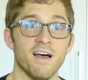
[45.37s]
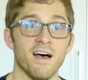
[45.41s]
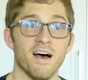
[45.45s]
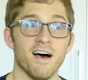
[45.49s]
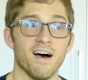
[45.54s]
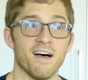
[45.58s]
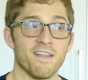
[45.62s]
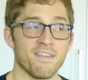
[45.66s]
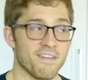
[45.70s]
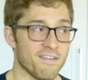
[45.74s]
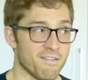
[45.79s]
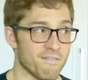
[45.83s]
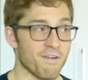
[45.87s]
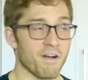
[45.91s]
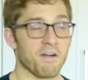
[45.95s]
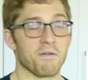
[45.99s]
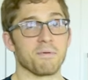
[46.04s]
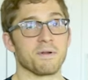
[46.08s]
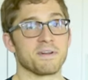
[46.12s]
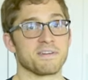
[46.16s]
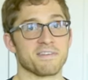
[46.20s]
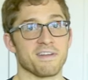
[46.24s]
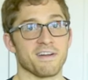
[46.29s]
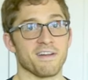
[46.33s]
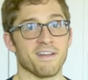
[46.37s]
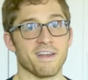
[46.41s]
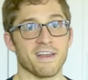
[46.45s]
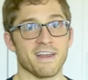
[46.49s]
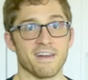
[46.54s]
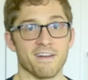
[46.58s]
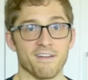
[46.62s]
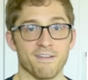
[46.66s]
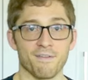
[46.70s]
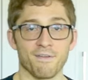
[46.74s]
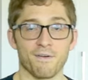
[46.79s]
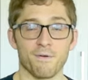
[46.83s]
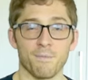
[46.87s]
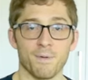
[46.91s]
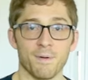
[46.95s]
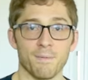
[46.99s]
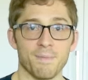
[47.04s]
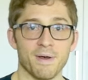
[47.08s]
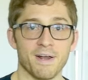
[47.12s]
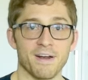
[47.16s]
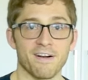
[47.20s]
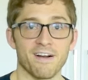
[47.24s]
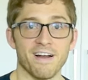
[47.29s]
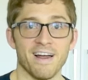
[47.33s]
Uh, the environment's going to like it a little bit
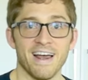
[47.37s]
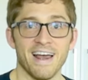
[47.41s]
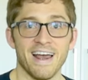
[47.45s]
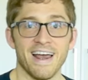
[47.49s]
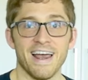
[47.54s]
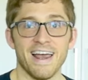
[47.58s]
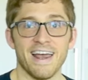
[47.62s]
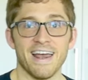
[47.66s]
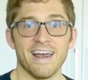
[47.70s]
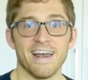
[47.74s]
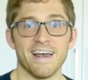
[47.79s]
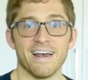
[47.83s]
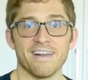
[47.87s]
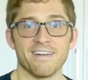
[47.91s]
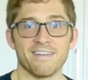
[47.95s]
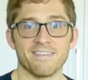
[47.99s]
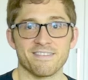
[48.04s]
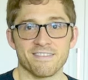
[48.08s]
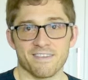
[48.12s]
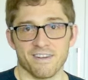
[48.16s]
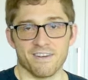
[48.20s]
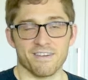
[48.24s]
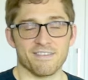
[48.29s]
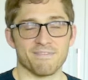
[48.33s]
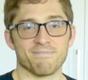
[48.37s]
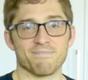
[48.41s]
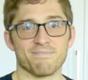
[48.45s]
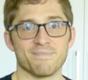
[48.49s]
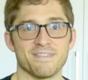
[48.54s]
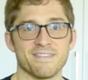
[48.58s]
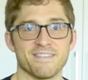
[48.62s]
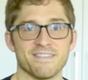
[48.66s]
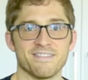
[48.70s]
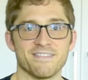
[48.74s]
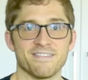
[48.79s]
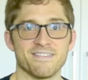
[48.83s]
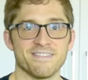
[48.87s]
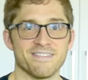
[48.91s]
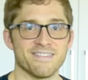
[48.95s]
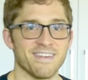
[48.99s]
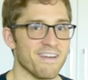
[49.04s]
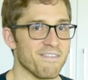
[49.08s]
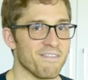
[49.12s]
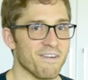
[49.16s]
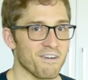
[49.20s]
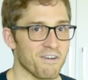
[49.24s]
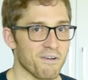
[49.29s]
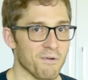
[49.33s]
better. And it's going to
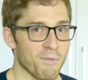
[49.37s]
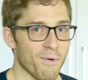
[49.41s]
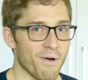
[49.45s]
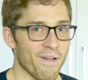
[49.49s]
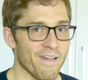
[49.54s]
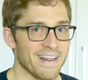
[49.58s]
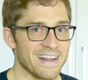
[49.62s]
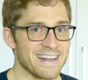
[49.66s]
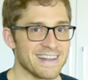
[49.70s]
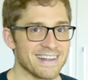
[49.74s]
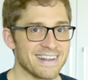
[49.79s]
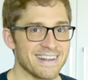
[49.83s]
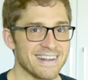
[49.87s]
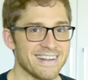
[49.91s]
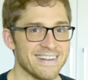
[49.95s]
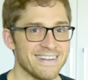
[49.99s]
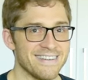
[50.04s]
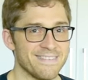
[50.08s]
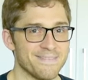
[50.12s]
save on your wallet.